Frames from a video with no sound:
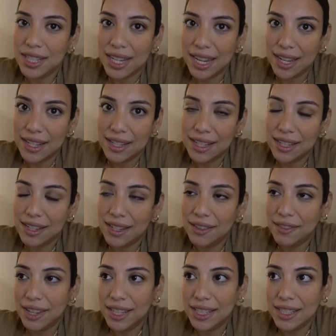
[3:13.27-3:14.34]
debt
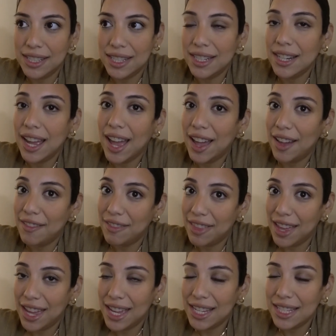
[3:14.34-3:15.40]
if I didn't have
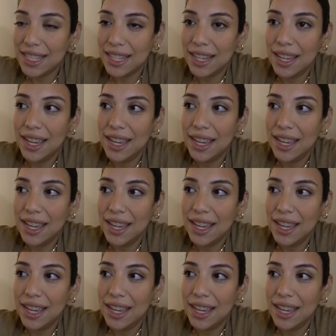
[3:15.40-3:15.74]
that.